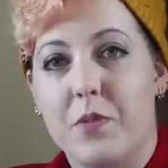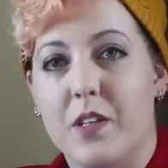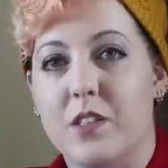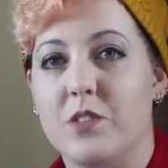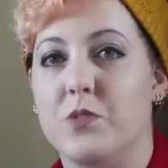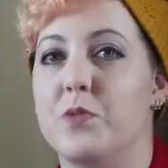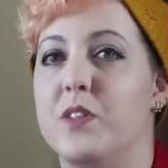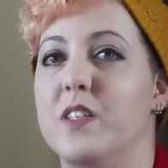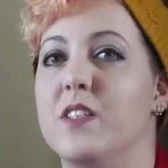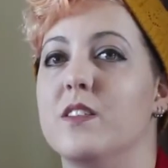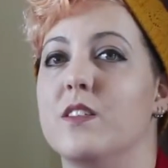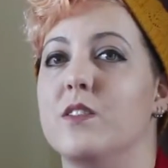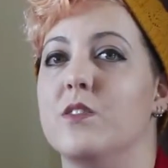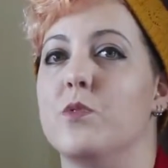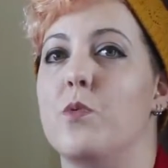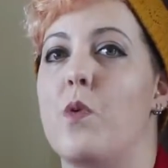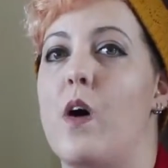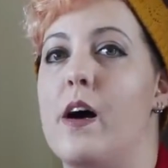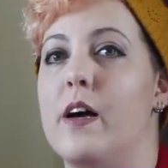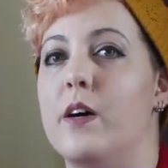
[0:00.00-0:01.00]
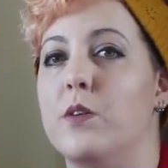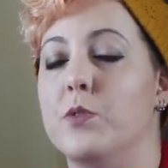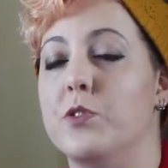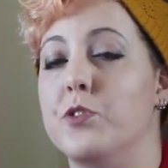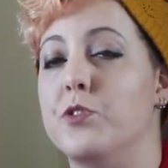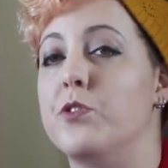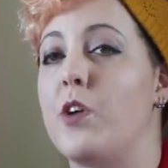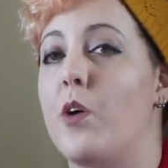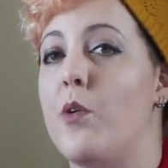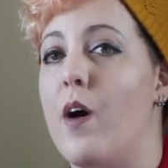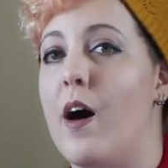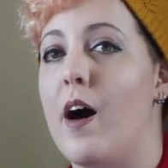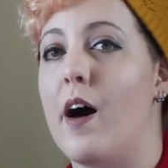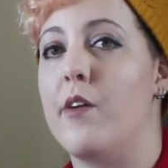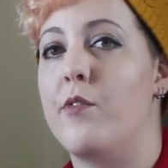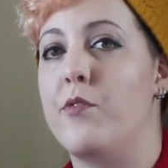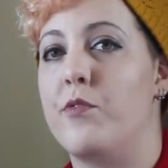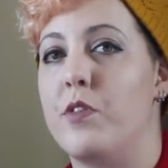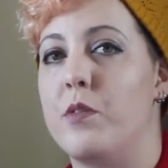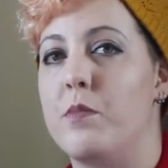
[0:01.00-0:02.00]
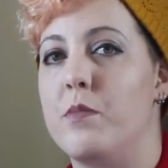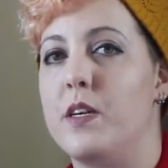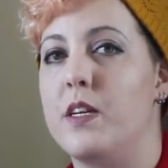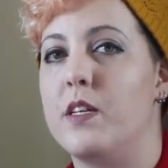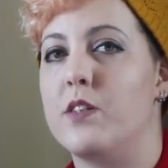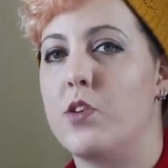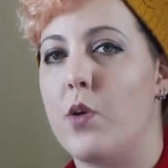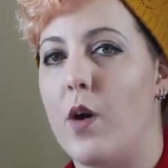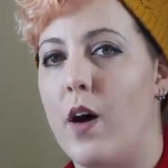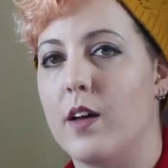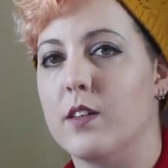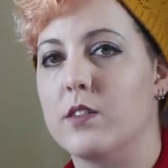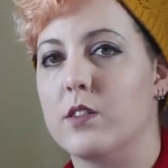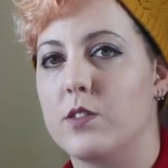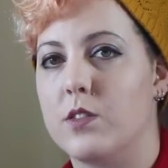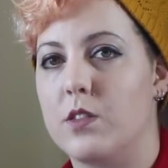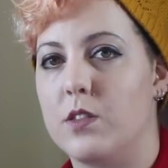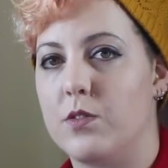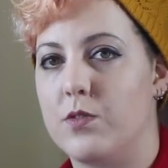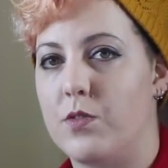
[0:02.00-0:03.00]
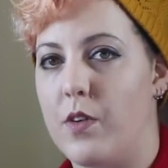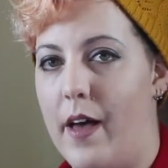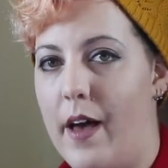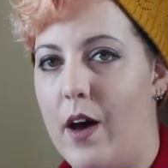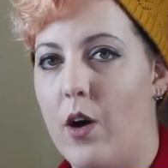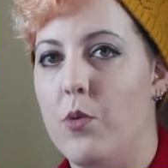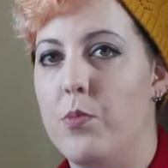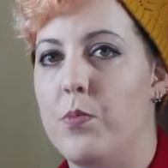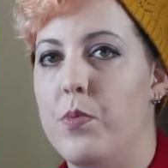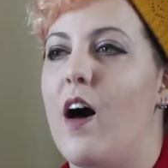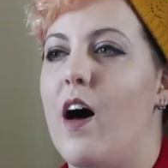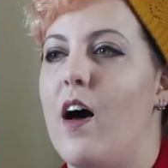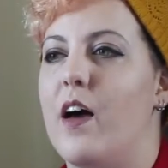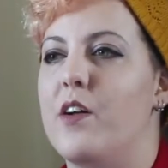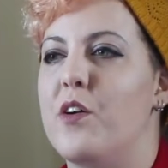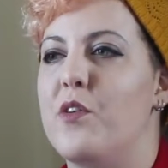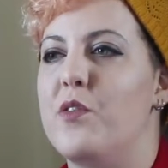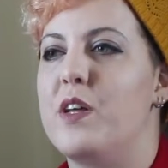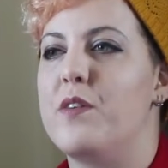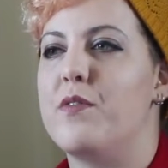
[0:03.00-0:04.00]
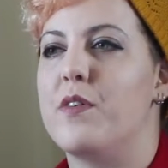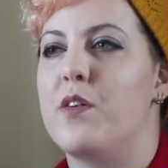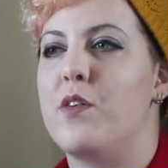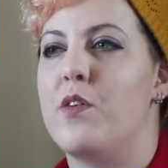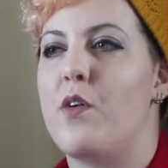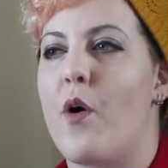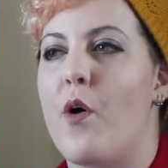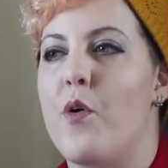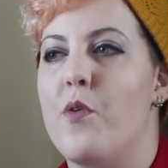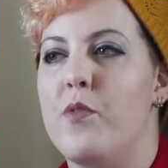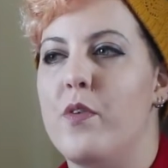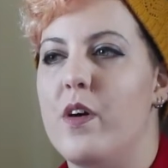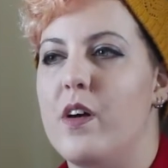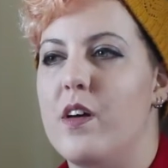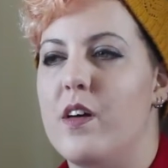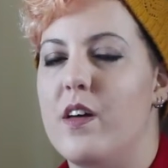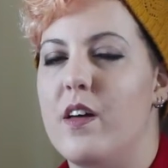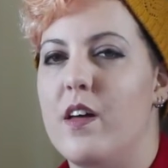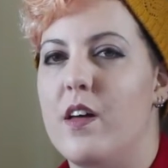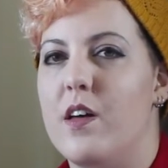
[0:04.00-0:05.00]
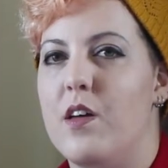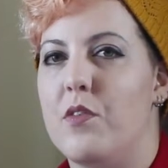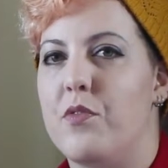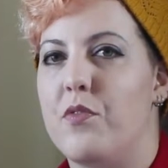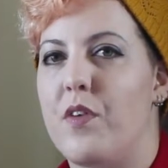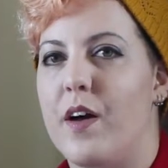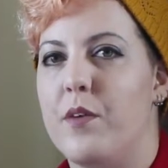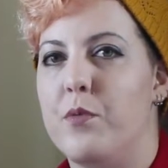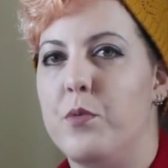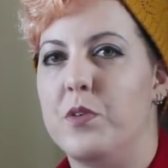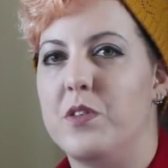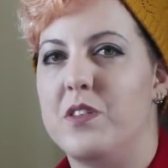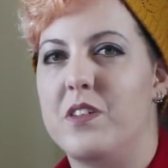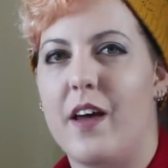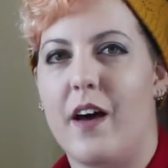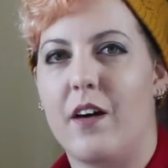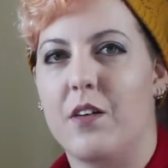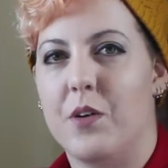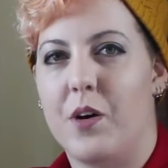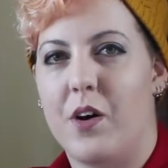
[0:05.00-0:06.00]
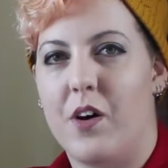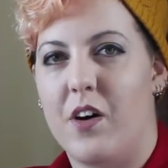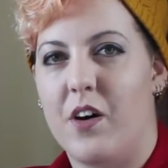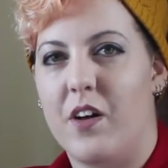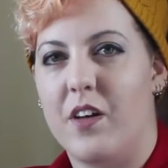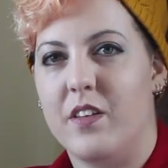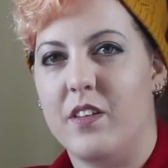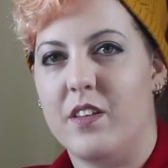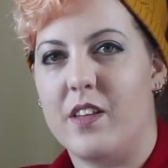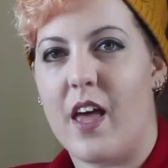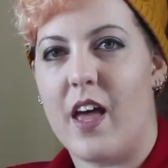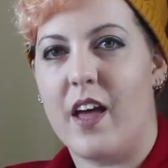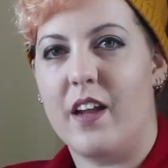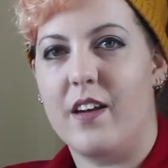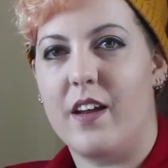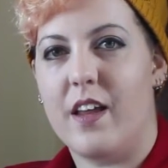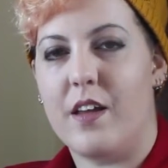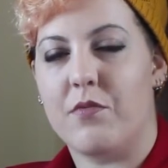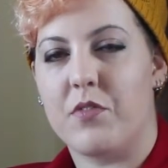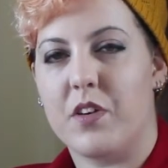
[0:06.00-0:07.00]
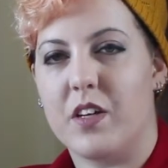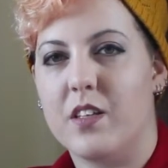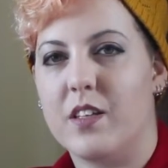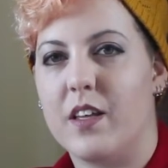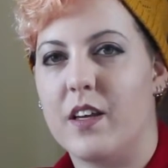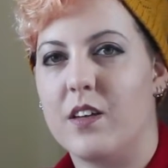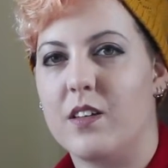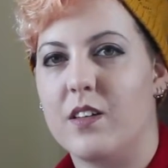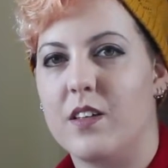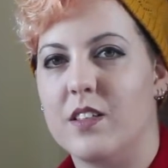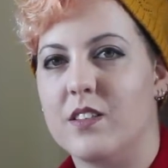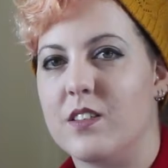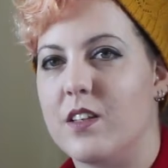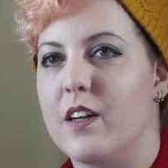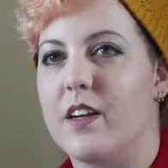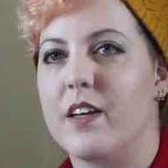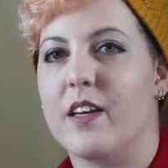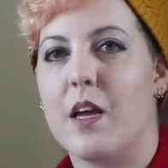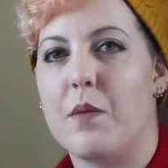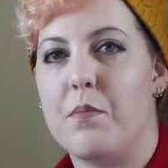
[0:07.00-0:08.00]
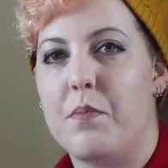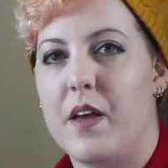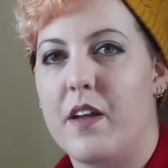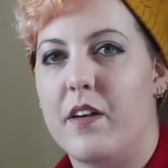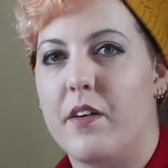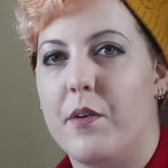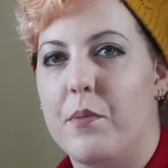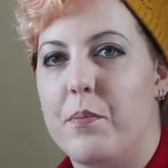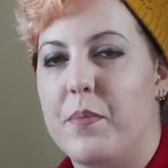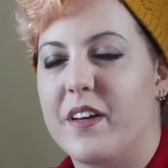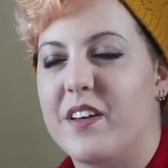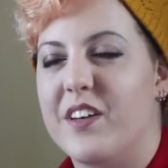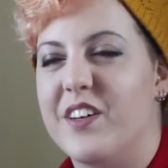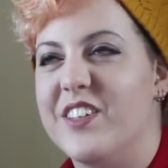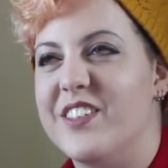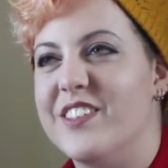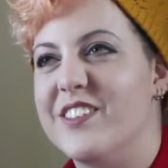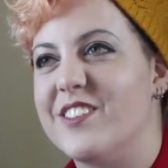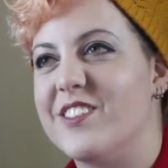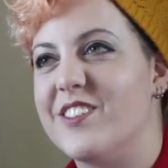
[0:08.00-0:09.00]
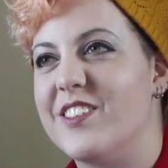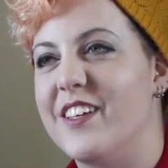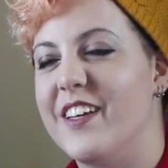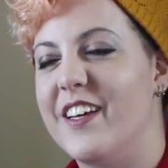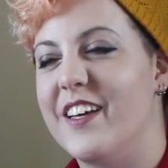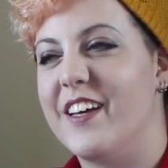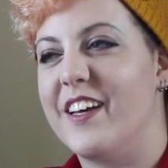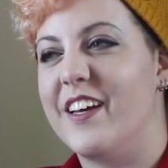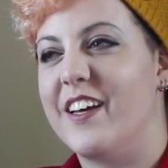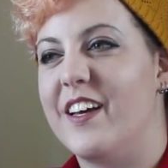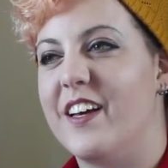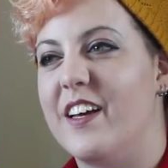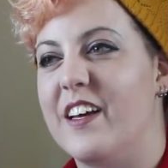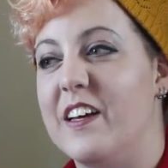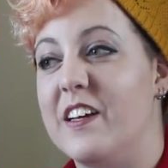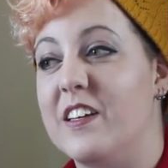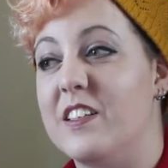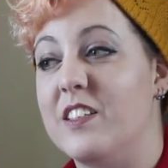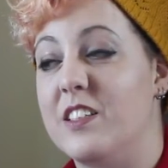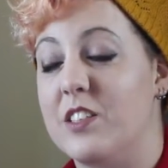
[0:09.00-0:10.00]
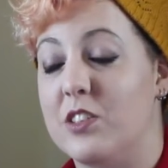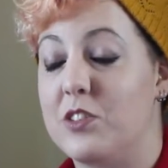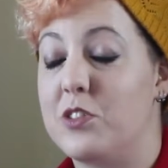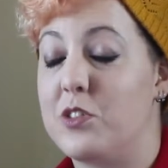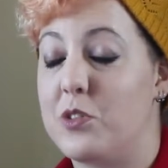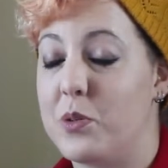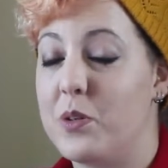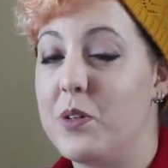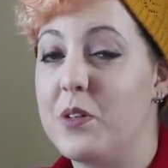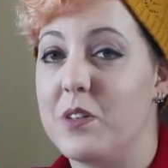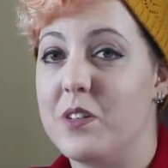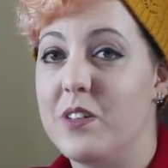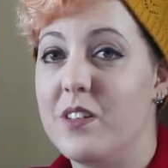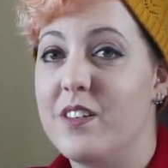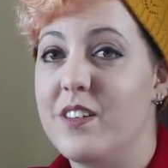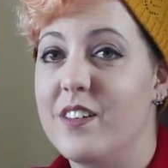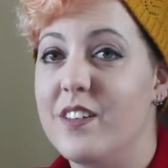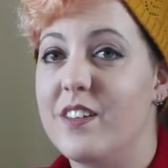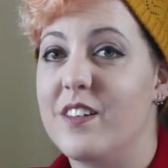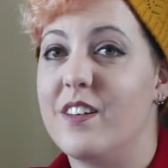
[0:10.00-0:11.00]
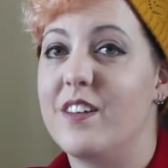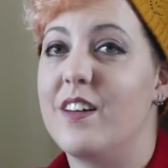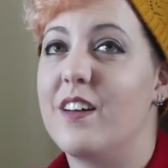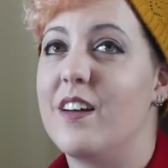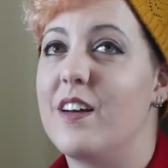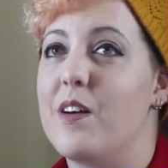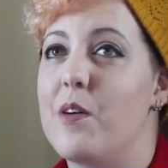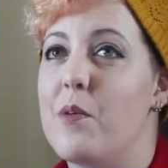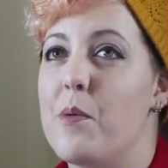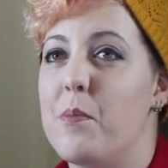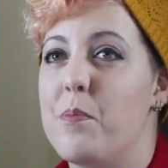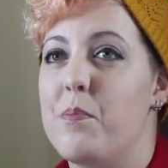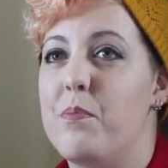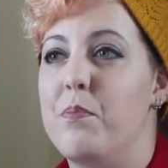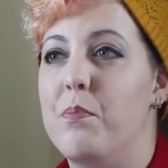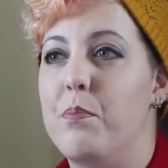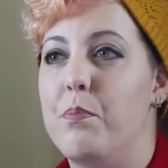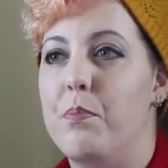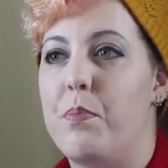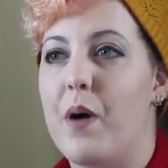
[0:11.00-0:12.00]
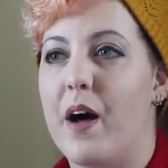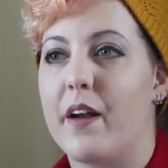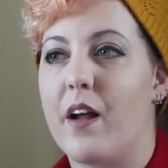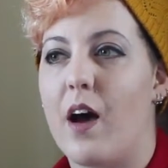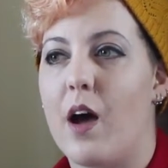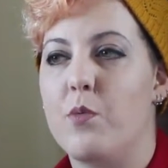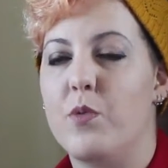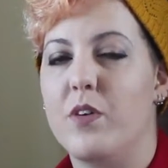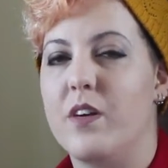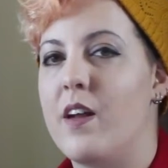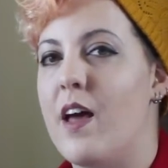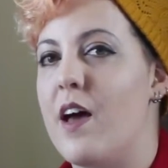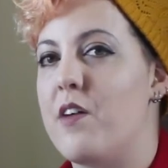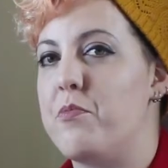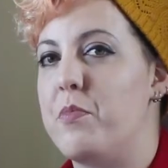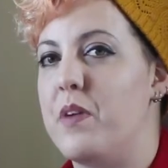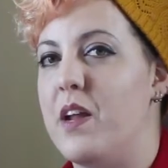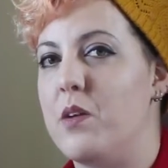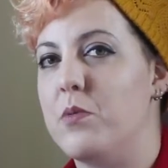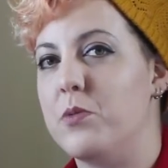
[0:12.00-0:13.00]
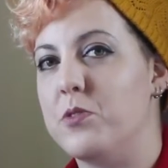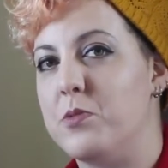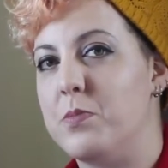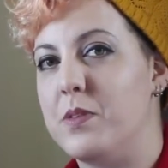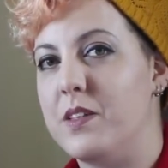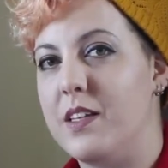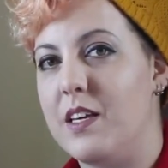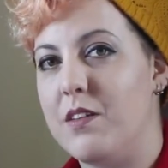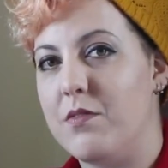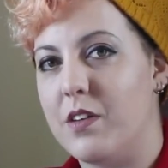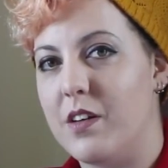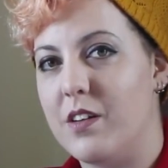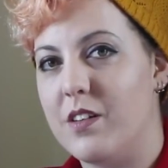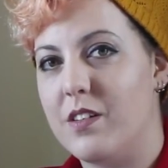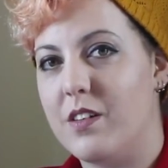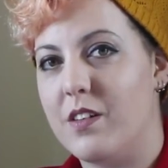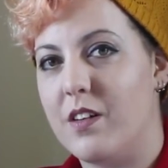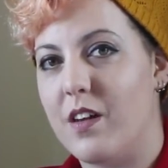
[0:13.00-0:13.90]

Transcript: There's reasons why it was so hard for me to ask for help. I don't even know if I would tell her that everything is going to get better because it's true, but I wouldn't have been able to believe it.